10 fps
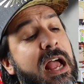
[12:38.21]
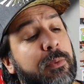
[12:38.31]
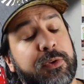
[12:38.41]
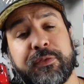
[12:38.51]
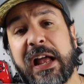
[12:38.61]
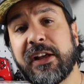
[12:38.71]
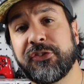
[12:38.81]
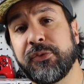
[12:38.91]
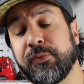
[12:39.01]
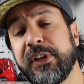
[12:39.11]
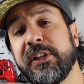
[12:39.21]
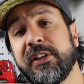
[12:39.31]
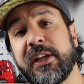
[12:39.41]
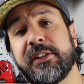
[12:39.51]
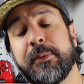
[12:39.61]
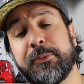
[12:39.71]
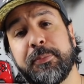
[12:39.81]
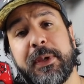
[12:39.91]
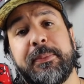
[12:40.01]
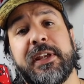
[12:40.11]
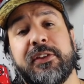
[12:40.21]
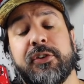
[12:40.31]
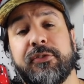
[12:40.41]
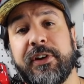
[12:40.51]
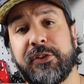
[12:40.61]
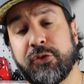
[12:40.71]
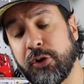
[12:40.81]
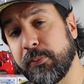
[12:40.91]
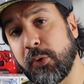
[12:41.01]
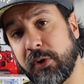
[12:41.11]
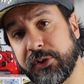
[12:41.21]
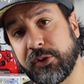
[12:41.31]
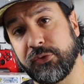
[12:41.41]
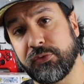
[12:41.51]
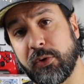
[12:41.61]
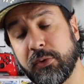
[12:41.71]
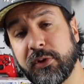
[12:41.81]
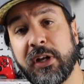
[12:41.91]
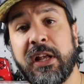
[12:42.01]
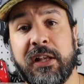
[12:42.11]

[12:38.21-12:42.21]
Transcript: I would have actually really liked them to maybe integrate turbo on the controller.